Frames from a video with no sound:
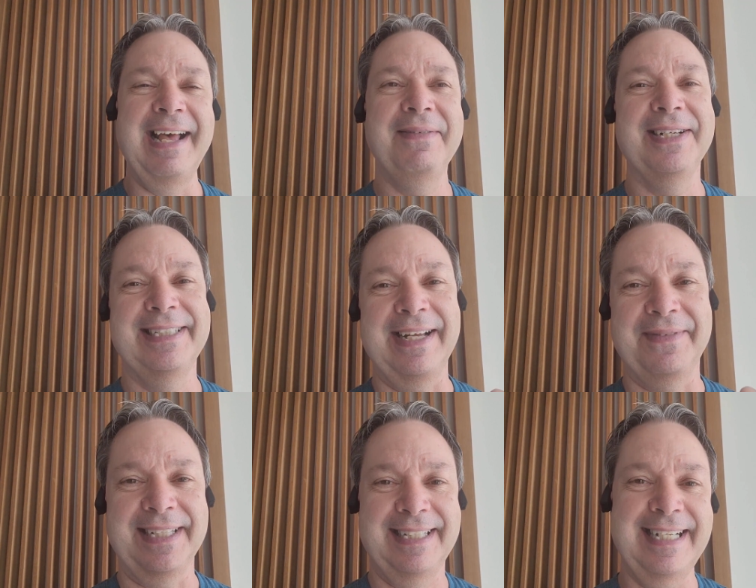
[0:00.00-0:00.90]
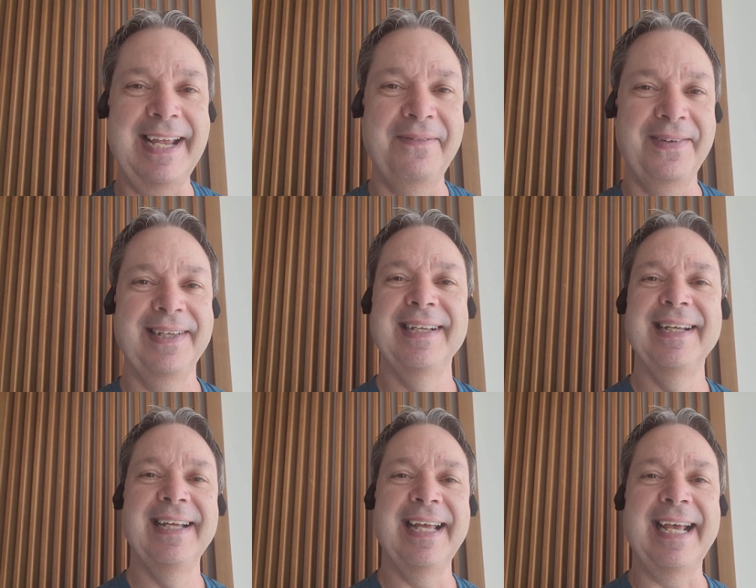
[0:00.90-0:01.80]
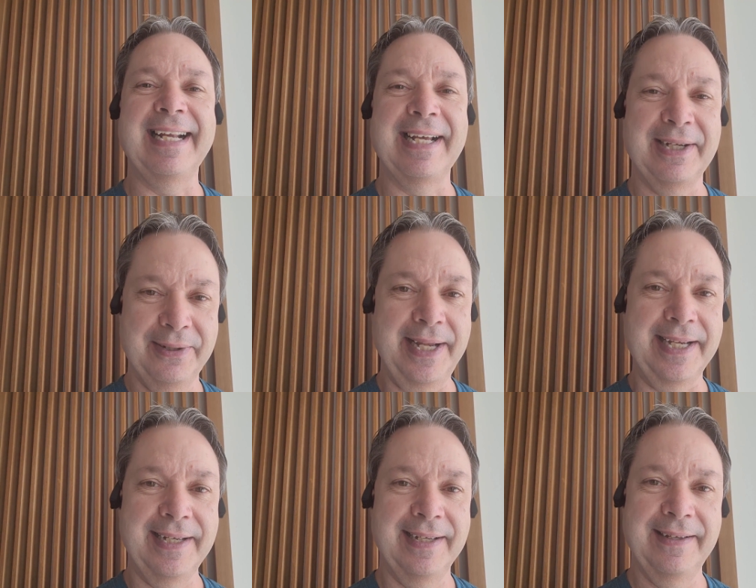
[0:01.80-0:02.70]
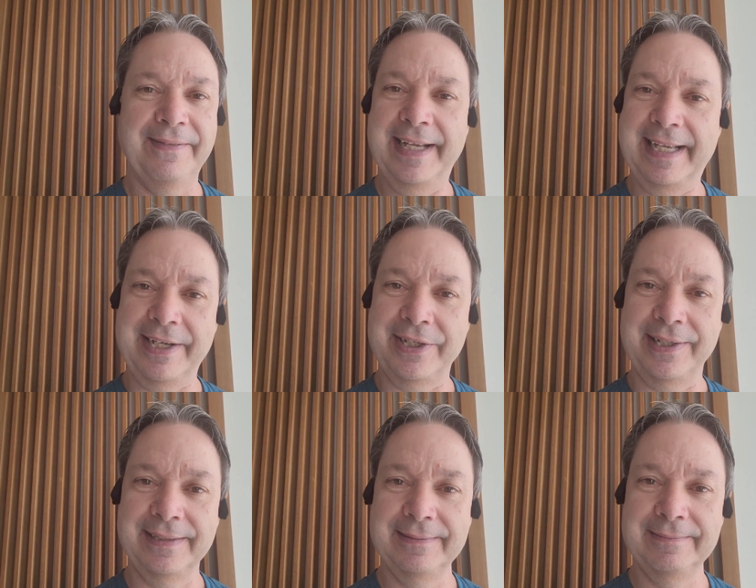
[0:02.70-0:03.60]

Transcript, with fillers: have yourself a safe and a great vacation.